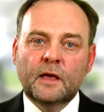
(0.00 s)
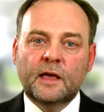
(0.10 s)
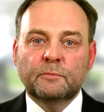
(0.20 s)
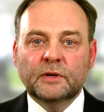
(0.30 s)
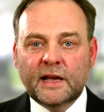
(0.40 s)

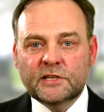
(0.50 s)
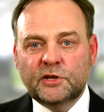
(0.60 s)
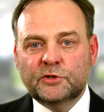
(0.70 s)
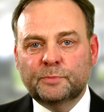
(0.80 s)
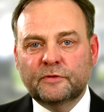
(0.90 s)
It will ask
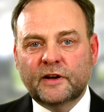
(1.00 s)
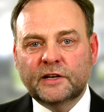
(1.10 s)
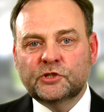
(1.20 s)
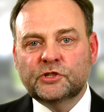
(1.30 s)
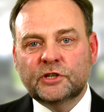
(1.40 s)
you to
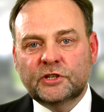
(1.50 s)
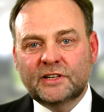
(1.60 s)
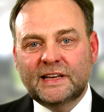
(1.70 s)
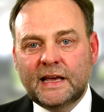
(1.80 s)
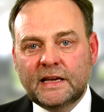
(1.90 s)
provide
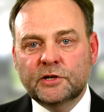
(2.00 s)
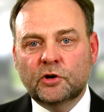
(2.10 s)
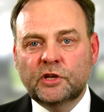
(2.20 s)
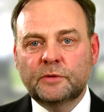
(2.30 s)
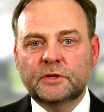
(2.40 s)
certain key
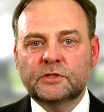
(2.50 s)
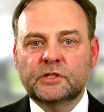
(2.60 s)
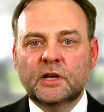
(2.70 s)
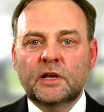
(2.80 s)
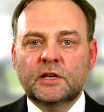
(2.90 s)
documents
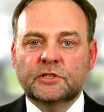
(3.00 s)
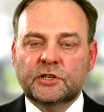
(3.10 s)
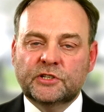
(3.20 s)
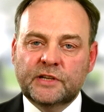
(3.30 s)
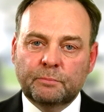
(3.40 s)

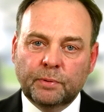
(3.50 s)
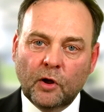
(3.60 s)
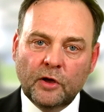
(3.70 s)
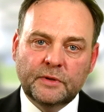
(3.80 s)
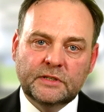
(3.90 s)
such as
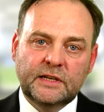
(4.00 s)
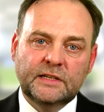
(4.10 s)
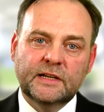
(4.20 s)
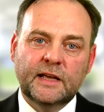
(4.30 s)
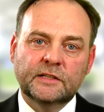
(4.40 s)
employment
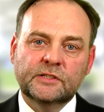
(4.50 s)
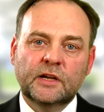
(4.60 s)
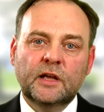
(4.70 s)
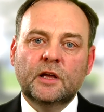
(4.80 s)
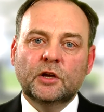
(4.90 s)
details,
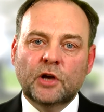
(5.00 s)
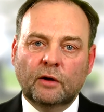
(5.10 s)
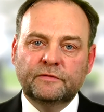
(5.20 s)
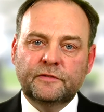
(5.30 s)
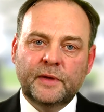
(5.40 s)

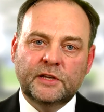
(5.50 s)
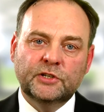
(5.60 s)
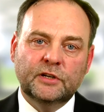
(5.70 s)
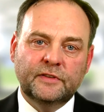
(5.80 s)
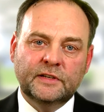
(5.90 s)

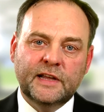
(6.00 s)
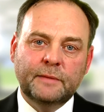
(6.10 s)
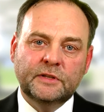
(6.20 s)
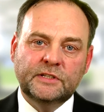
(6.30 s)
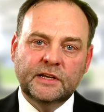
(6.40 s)
confirmation of indemnity